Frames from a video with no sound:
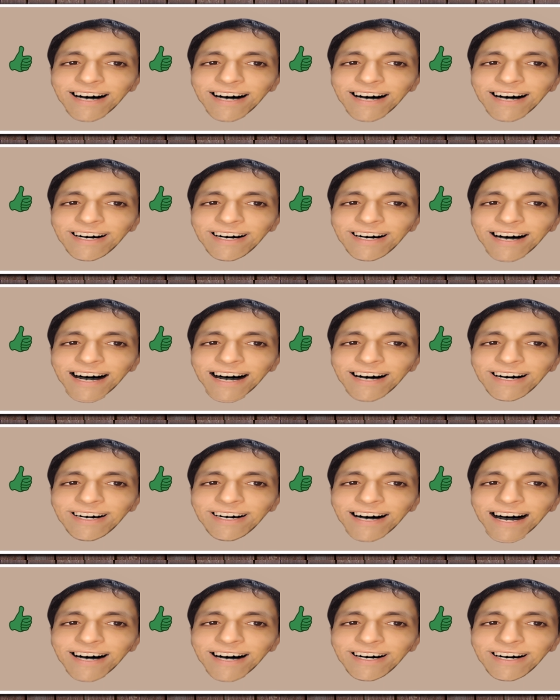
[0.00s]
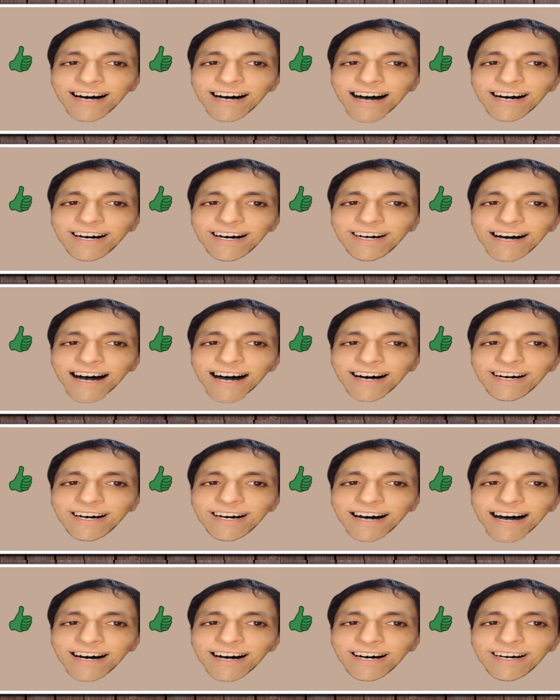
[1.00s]
Just push as far as you
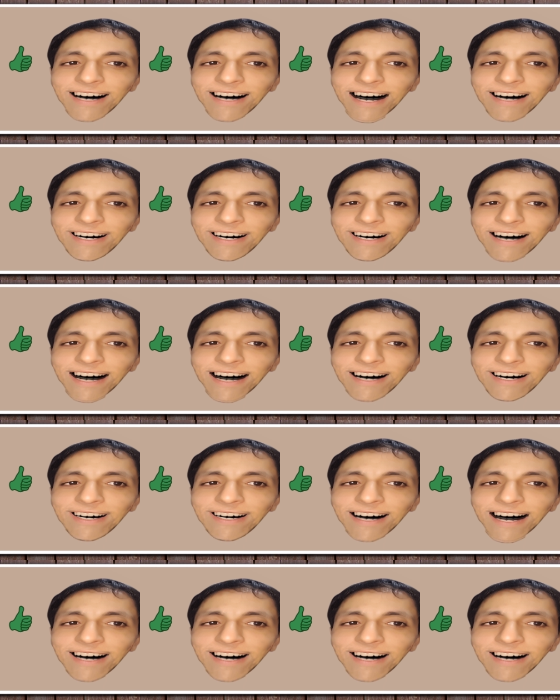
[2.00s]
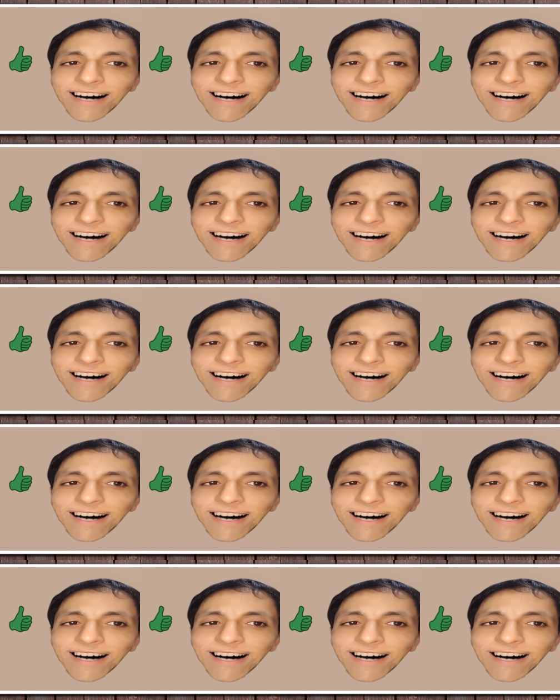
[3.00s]
can to get your feet wet.